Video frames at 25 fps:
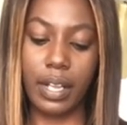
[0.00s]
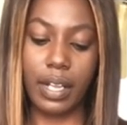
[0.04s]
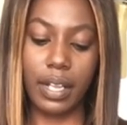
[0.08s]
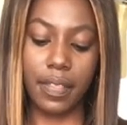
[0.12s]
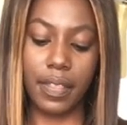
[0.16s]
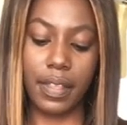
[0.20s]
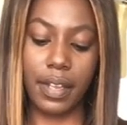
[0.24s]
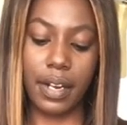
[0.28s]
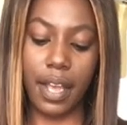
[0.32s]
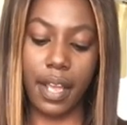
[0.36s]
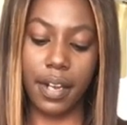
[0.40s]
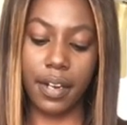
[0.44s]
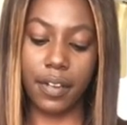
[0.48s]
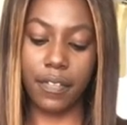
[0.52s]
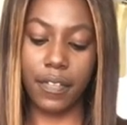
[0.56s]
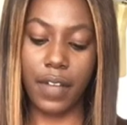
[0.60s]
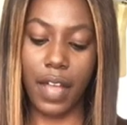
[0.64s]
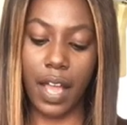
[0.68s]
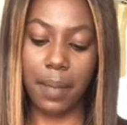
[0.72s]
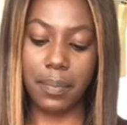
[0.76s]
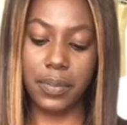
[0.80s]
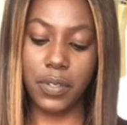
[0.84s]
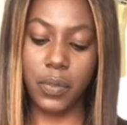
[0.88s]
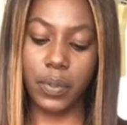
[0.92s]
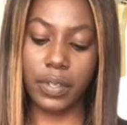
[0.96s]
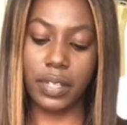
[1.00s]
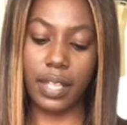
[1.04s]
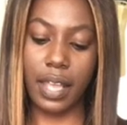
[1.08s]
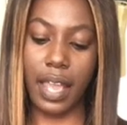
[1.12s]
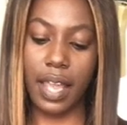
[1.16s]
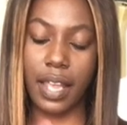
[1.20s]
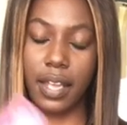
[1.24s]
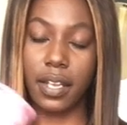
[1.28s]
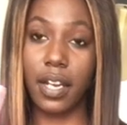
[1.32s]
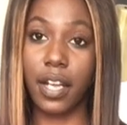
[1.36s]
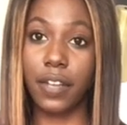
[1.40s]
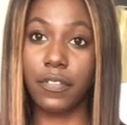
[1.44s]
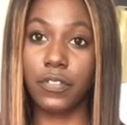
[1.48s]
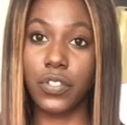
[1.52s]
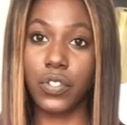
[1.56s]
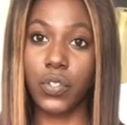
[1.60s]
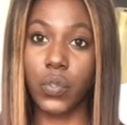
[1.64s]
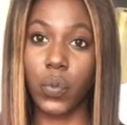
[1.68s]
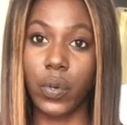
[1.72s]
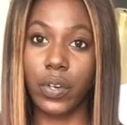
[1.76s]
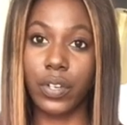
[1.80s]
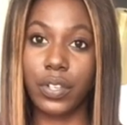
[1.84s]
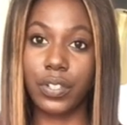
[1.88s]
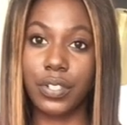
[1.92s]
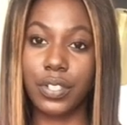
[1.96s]
The Knight of Cups with the Eight of
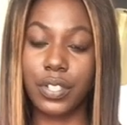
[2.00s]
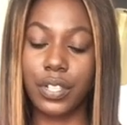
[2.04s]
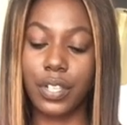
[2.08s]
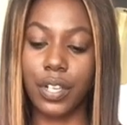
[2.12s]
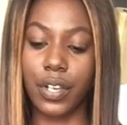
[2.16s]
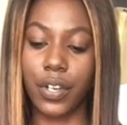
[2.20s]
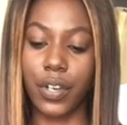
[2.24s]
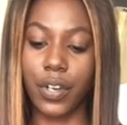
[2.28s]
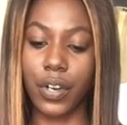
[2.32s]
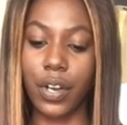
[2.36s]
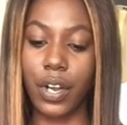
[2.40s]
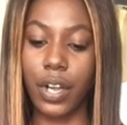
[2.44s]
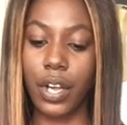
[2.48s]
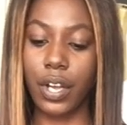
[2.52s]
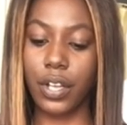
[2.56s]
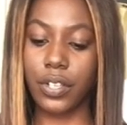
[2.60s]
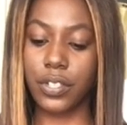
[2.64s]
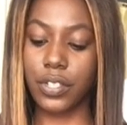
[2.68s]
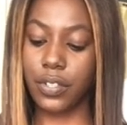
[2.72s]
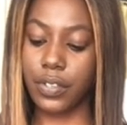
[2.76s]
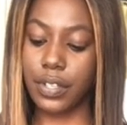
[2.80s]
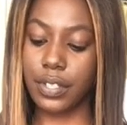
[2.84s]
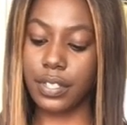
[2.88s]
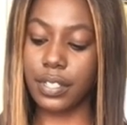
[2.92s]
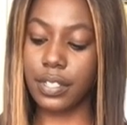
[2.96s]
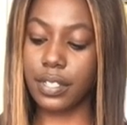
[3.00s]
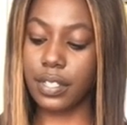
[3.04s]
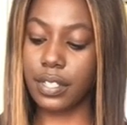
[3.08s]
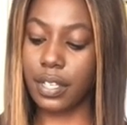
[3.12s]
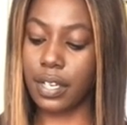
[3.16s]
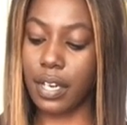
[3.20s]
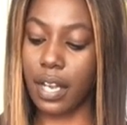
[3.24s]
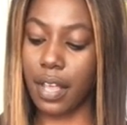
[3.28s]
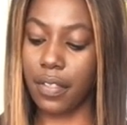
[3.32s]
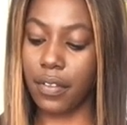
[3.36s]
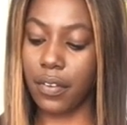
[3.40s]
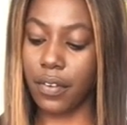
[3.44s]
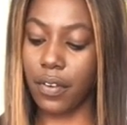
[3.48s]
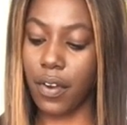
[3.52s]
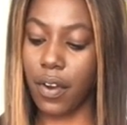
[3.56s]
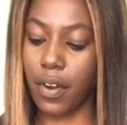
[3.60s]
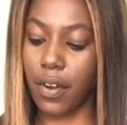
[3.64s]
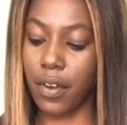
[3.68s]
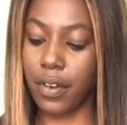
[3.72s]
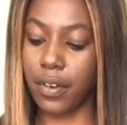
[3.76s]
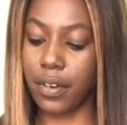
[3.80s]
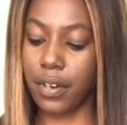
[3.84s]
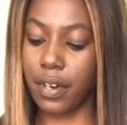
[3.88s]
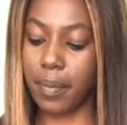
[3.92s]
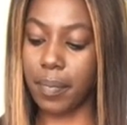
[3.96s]
Swords here. So this is another
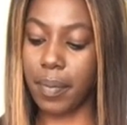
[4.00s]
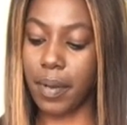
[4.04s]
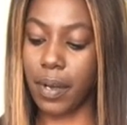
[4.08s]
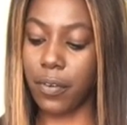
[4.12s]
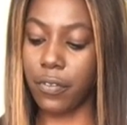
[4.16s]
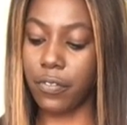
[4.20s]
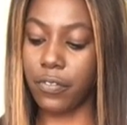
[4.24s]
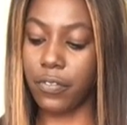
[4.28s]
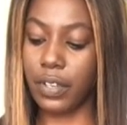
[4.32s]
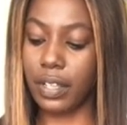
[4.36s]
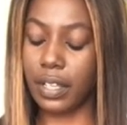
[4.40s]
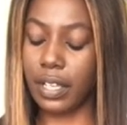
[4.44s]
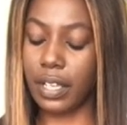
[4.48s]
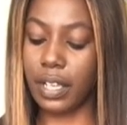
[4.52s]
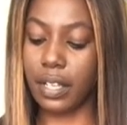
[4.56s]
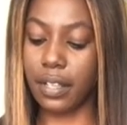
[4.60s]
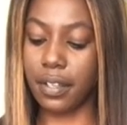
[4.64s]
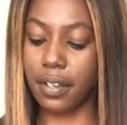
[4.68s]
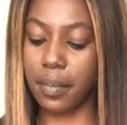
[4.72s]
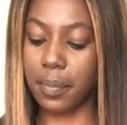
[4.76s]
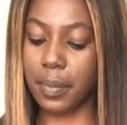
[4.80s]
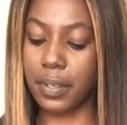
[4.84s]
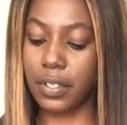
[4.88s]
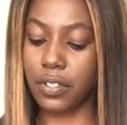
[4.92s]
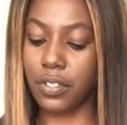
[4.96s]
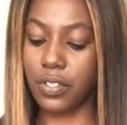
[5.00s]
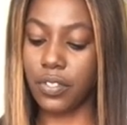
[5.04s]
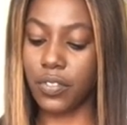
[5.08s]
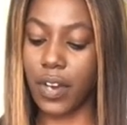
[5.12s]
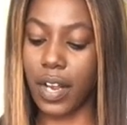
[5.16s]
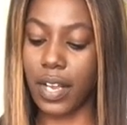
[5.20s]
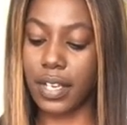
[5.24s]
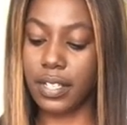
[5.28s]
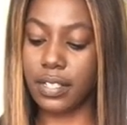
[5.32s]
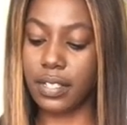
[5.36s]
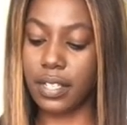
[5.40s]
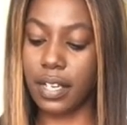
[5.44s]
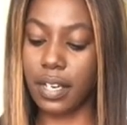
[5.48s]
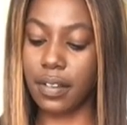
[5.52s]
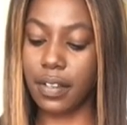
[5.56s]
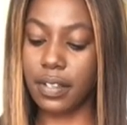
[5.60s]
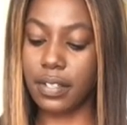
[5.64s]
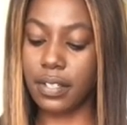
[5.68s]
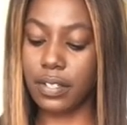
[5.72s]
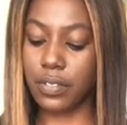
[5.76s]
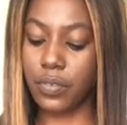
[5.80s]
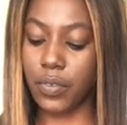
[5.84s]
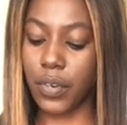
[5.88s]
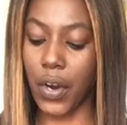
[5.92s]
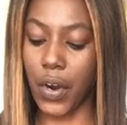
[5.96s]
card about feeling a little bit stressed, and this
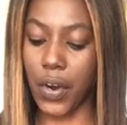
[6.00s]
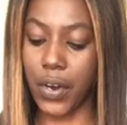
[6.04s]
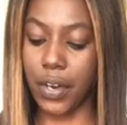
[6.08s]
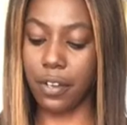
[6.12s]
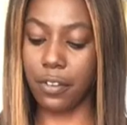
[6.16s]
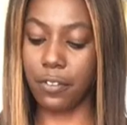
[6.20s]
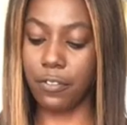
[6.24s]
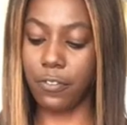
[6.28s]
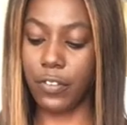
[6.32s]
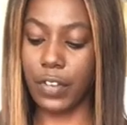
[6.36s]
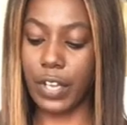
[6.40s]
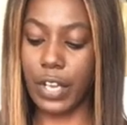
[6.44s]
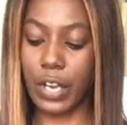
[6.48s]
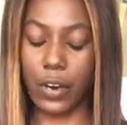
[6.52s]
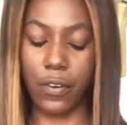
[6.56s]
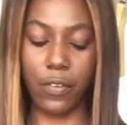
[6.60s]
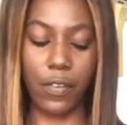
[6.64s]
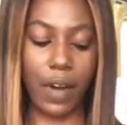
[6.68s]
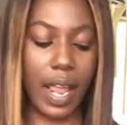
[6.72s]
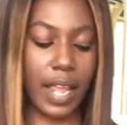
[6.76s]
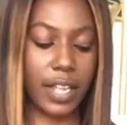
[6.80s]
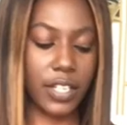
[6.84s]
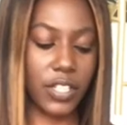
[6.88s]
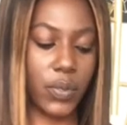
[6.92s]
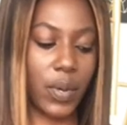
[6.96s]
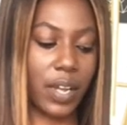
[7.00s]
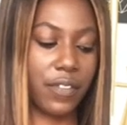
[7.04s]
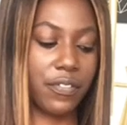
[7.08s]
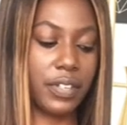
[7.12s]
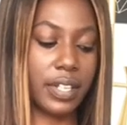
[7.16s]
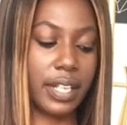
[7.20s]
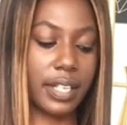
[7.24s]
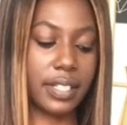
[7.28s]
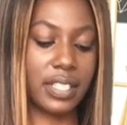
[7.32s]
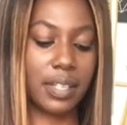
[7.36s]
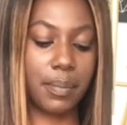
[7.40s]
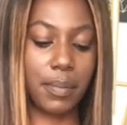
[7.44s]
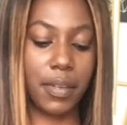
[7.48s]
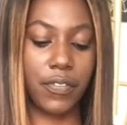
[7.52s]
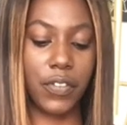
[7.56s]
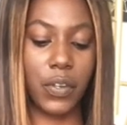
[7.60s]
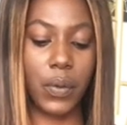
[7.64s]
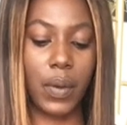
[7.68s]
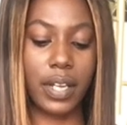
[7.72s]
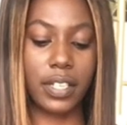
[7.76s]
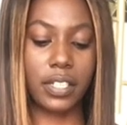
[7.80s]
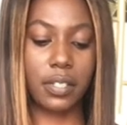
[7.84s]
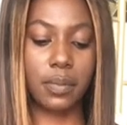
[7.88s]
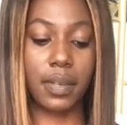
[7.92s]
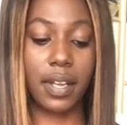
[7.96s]
is regarding fear, right? So I feel like some of you
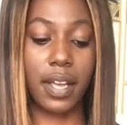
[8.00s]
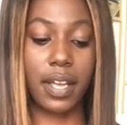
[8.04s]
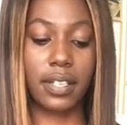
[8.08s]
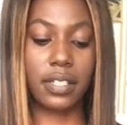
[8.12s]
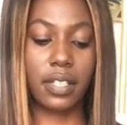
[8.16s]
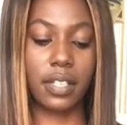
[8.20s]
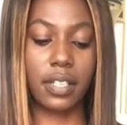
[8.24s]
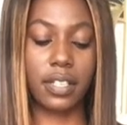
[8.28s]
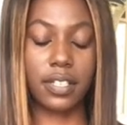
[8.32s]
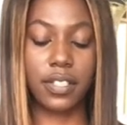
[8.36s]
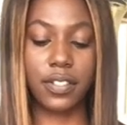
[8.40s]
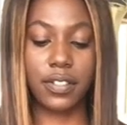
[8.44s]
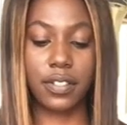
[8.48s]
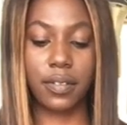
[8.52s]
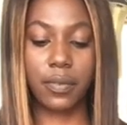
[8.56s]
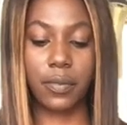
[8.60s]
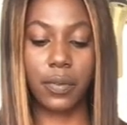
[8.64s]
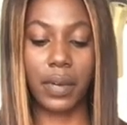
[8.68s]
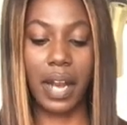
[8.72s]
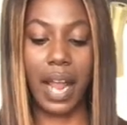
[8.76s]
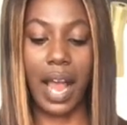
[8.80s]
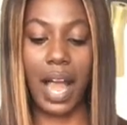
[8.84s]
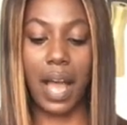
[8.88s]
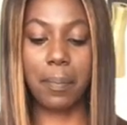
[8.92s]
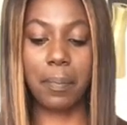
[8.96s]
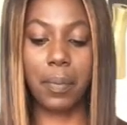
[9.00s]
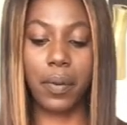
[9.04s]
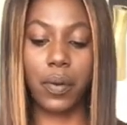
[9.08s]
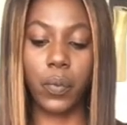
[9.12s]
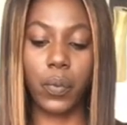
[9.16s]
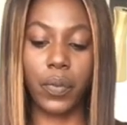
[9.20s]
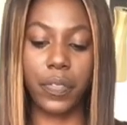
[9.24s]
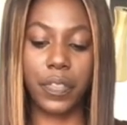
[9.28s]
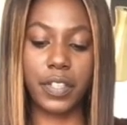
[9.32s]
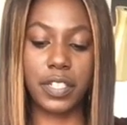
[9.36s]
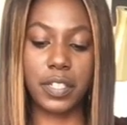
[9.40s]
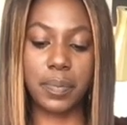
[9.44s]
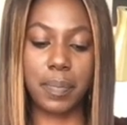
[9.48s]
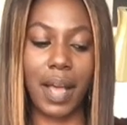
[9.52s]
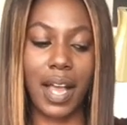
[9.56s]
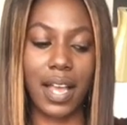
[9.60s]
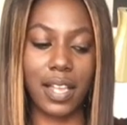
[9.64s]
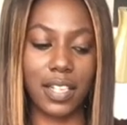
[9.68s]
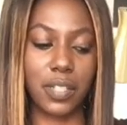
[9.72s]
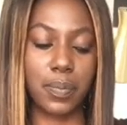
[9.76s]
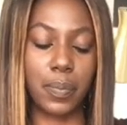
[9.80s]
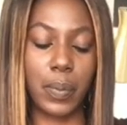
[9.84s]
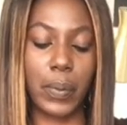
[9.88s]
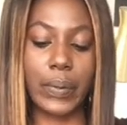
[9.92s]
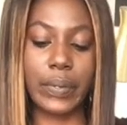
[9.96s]
guys, because of this, what happened with this
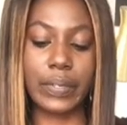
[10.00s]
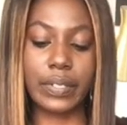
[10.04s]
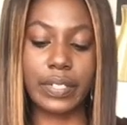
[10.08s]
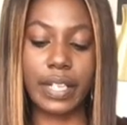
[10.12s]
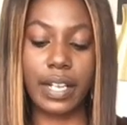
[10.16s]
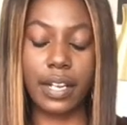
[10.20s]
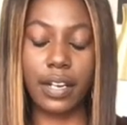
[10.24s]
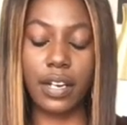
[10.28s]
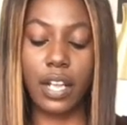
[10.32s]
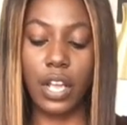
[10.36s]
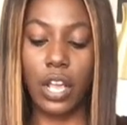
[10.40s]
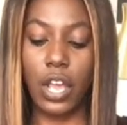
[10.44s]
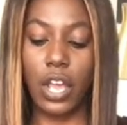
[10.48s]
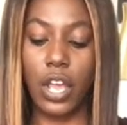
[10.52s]
past person,